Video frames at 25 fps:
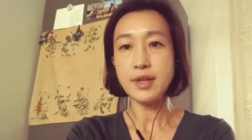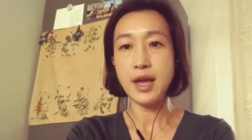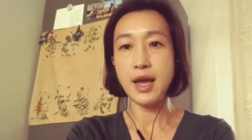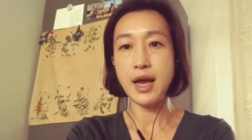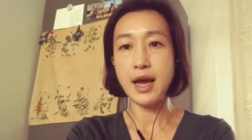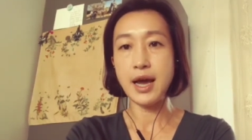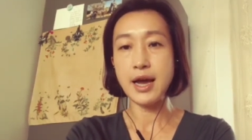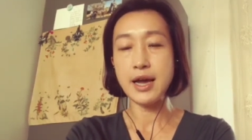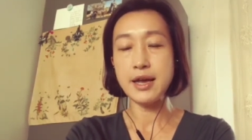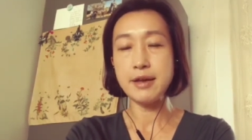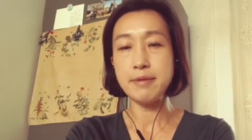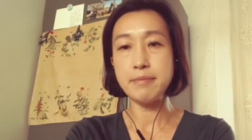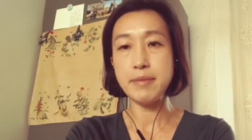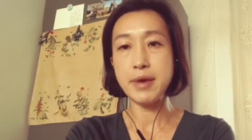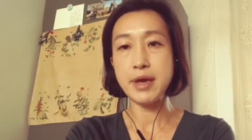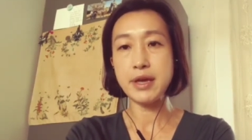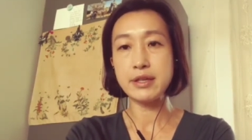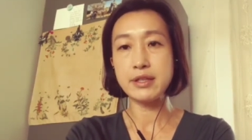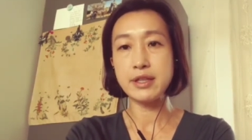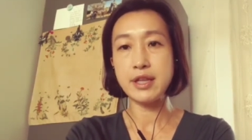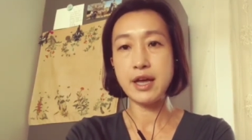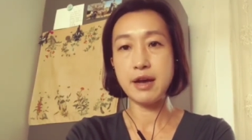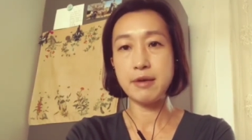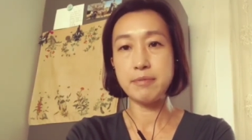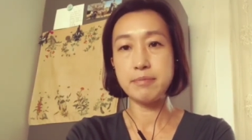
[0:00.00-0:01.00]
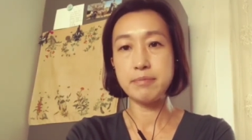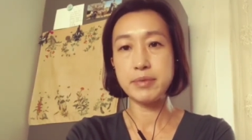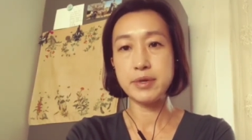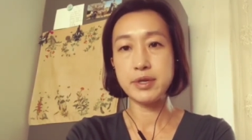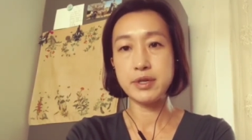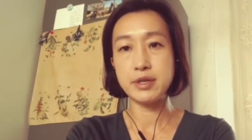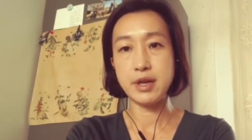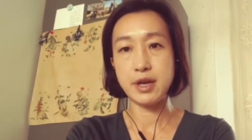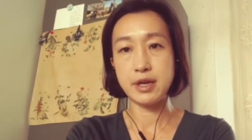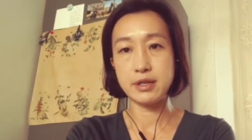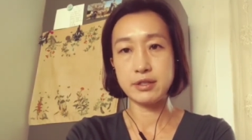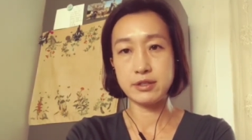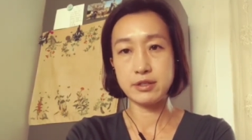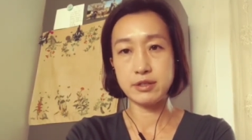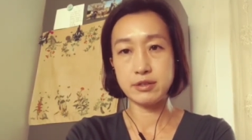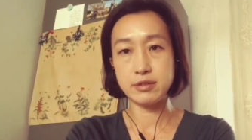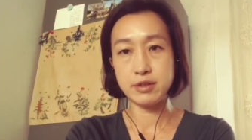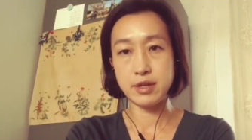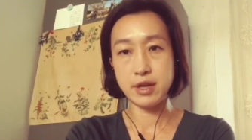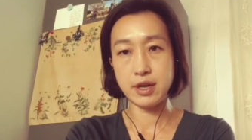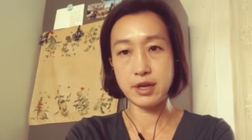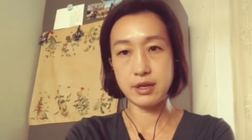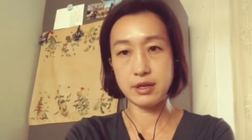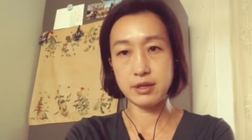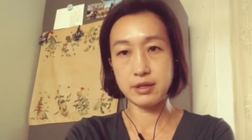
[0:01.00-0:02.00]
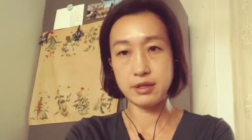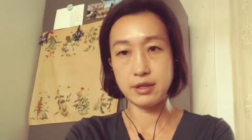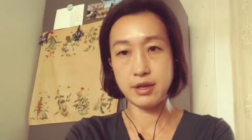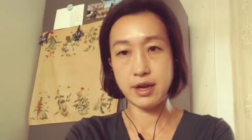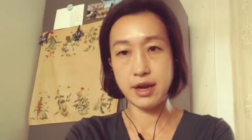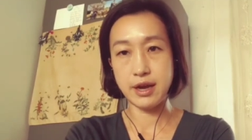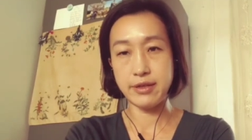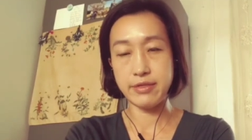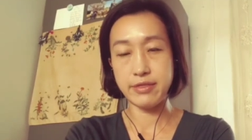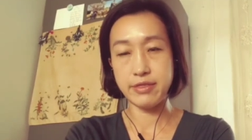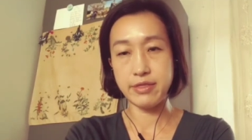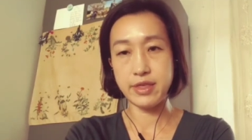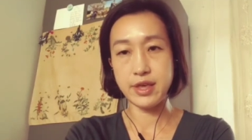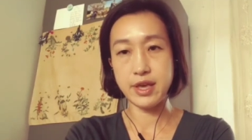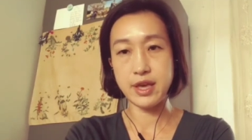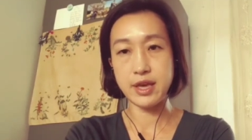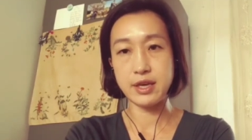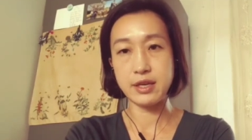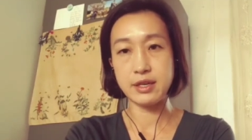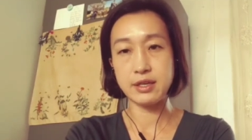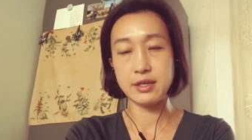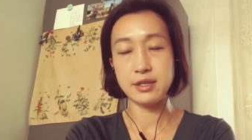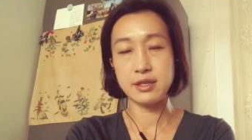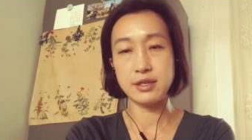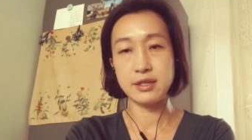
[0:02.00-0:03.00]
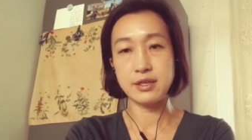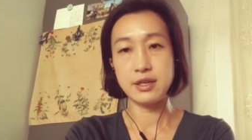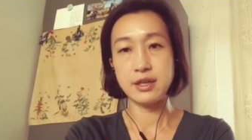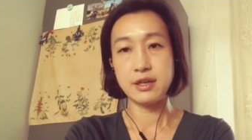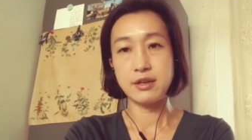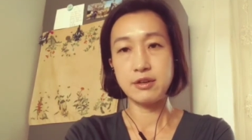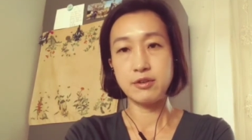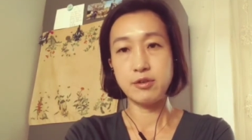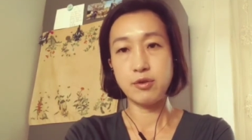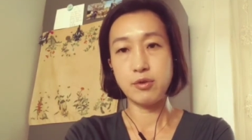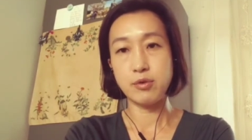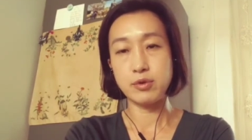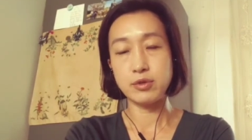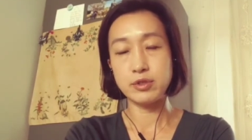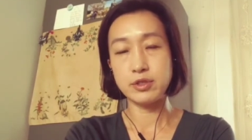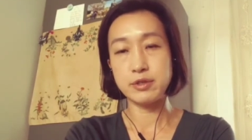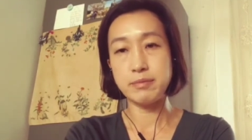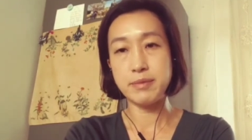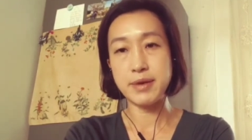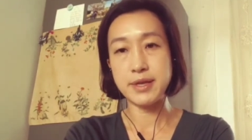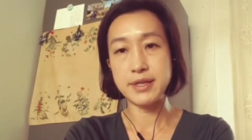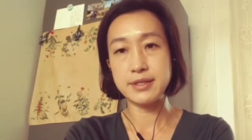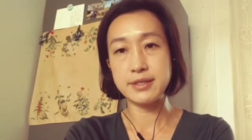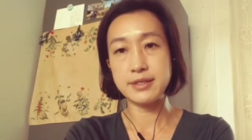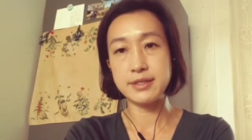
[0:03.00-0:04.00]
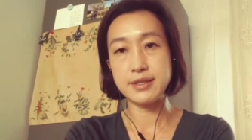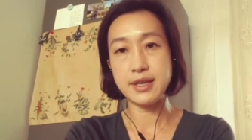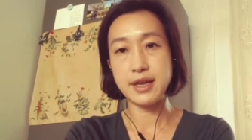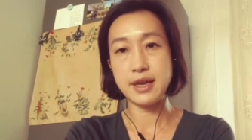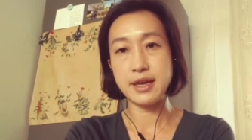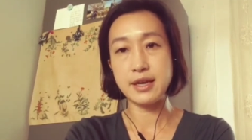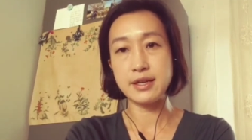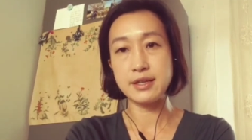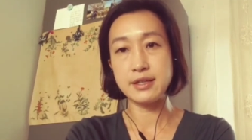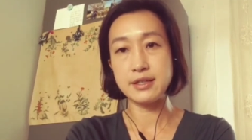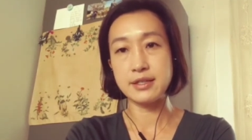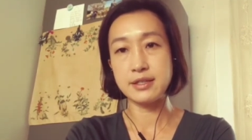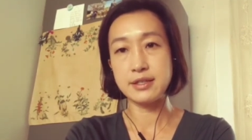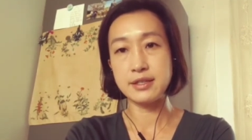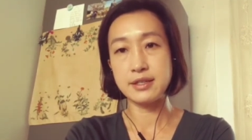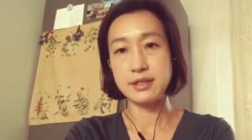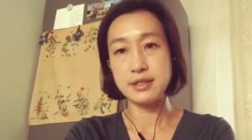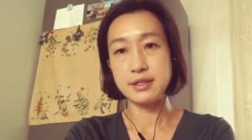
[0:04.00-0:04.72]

I may not be as I think, old man said.